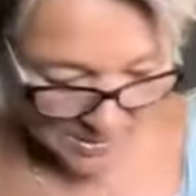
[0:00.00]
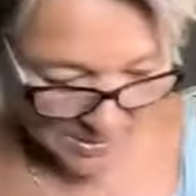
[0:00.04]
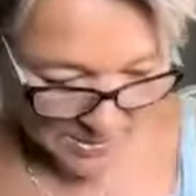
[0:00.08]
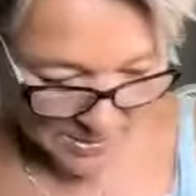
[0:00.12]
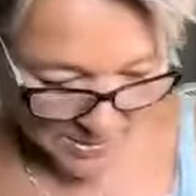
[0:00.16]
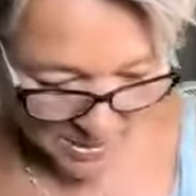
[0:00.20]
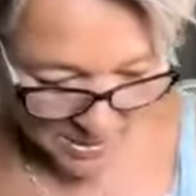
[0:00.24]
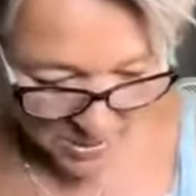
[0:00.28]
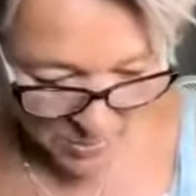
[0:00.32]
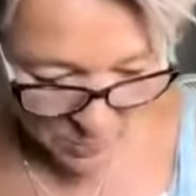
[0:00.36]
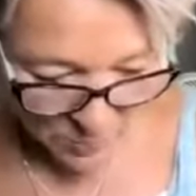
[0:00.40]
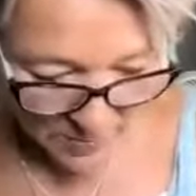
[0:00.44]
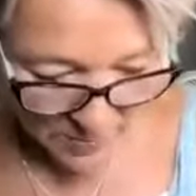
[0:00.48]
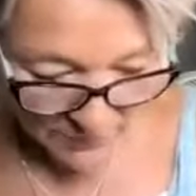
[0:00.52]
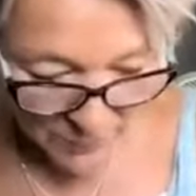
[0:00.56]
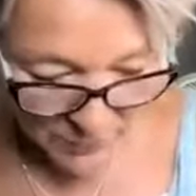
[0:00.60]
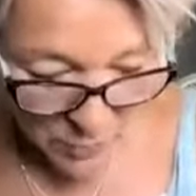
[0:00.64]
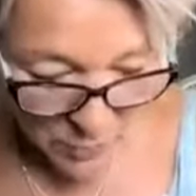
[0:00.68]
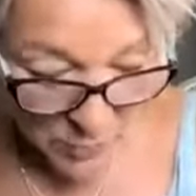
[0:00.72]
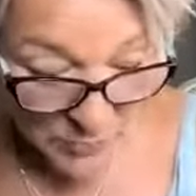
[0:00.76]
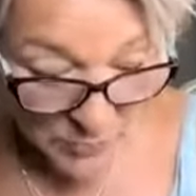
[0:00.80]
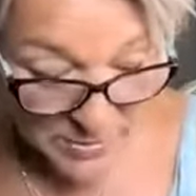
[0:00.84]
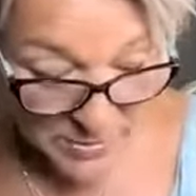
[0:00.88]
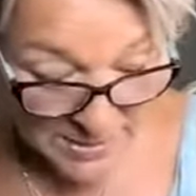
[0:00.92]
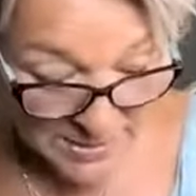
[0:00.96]
So we've
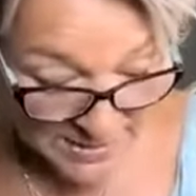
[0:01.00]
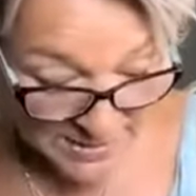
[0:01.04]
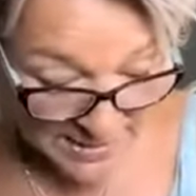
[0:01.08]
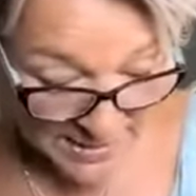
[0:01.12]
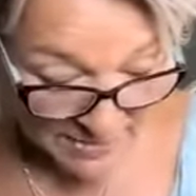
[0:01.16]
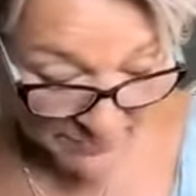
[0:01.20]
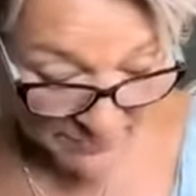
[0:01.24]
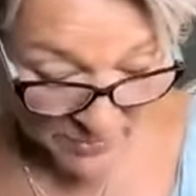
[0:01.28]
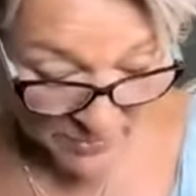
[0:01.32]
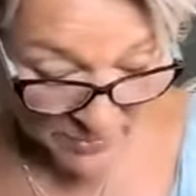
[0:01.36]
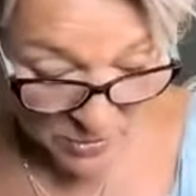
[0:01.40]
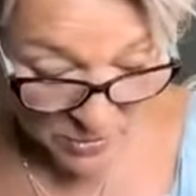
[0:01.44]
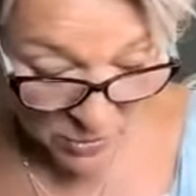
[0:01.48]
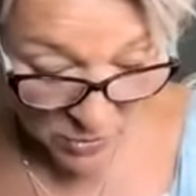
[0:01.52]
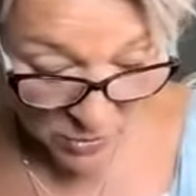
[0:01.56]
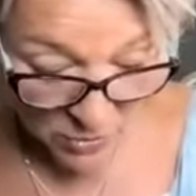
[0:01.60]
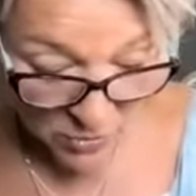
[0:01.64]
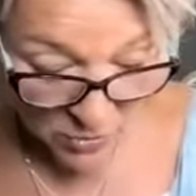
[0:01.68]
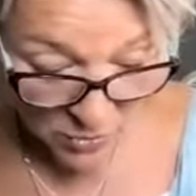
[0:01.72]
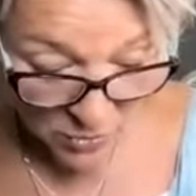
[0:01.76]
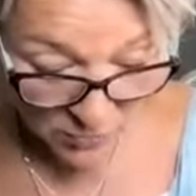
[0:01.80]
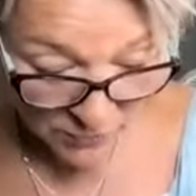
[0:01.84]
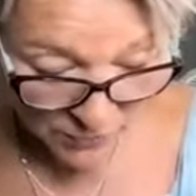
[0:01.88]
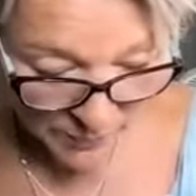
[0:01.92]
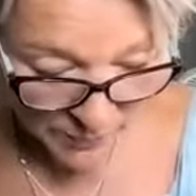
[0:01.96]
got the Seven
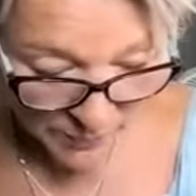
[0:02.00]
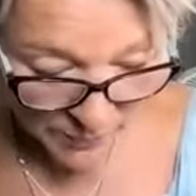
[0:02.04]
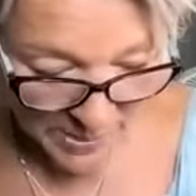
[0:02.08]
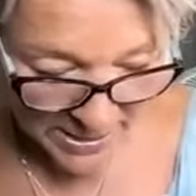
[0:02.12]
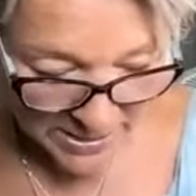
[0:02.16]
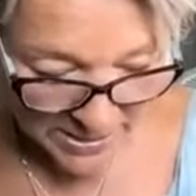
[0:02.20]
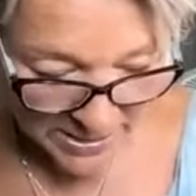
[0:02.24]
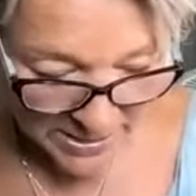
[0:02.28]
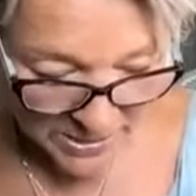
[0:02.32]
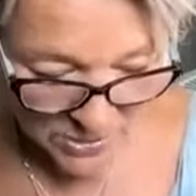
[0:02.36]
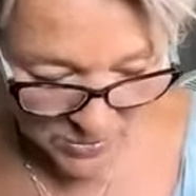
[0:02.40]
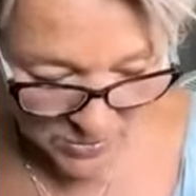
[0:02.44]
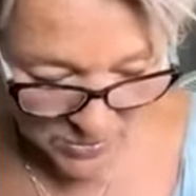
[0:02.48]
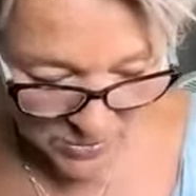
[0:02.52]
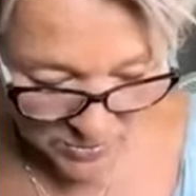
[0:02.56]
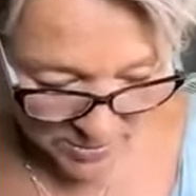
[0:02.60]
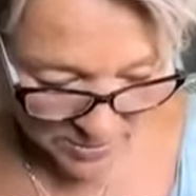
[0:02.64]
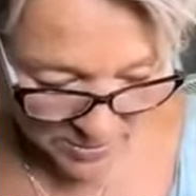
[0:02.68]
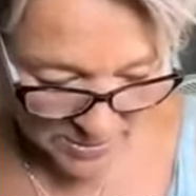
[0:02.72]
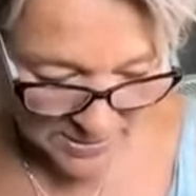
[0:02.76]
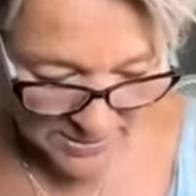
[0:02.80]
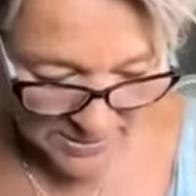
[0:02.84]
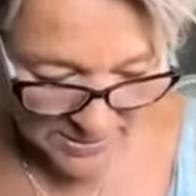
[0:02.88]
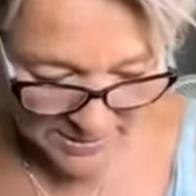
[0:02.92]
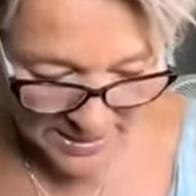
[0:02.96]
of
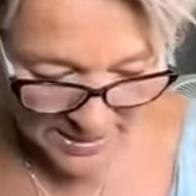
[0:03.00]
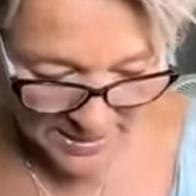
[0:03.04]
Pentacles.